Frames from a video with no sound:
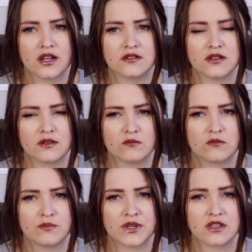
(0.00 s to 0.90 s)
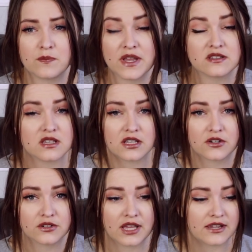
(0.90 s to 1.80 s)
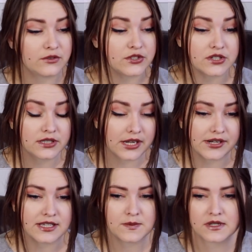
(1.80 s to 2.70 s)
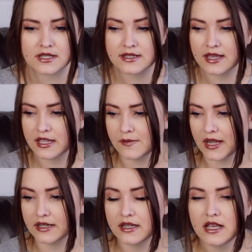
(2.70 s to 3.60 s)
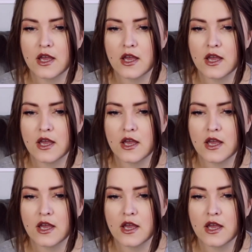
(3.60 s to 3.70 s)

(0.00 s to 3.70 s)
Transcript: and being the best thing in her life, which is hilarious because he's a hitman.